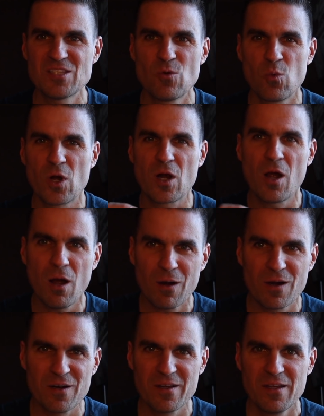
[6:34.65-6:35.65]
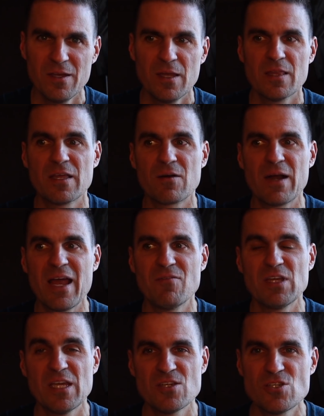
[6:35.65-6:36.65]
to work hard that are
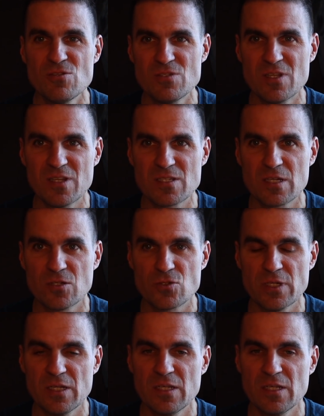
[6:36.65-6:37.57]
having issues in this country.